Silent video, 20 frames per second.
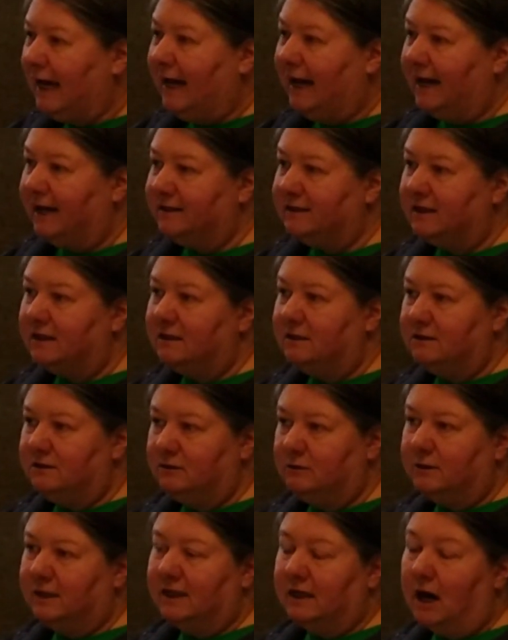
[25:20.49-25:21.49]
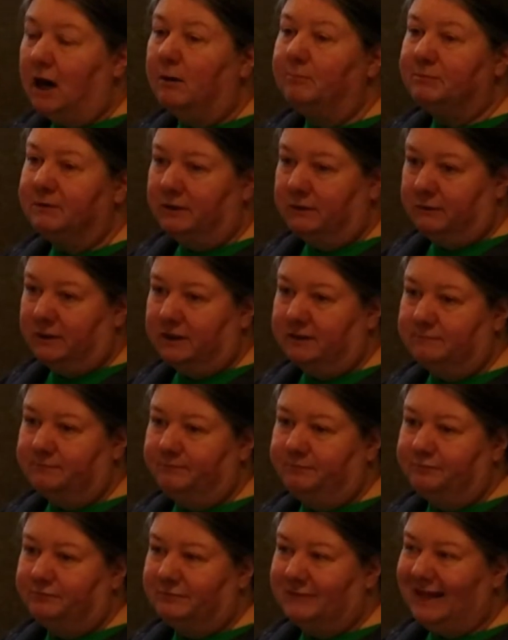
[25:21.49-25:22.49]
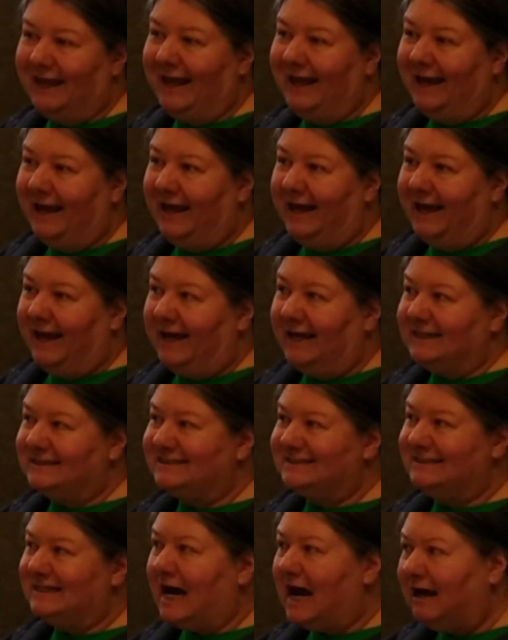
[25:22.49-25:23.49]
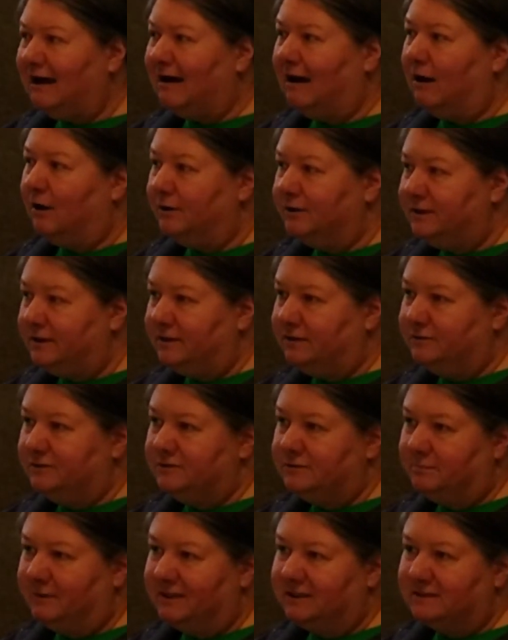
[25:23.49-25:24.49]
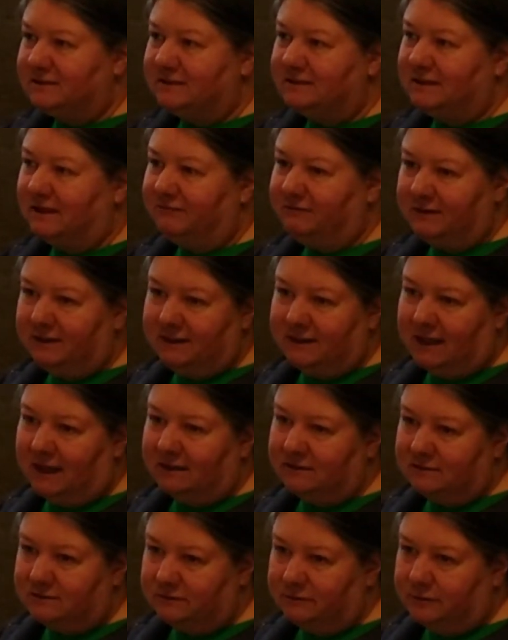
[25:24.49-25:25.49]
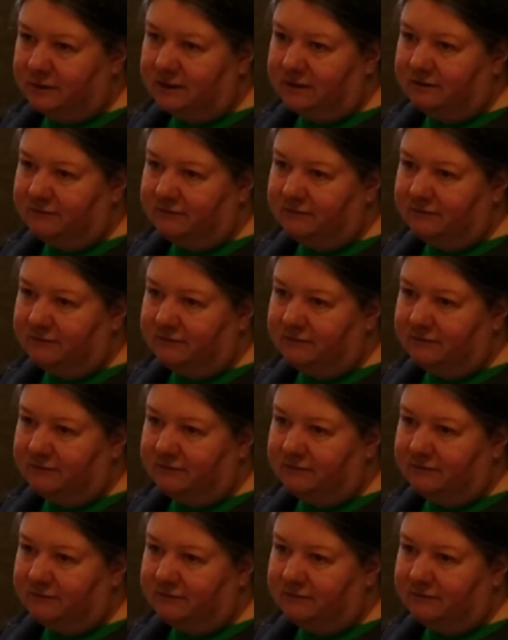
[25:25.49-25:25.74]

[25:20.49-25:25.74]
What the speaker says: and then you can upload it. It's not hard to use, but it's definitely not intuitive.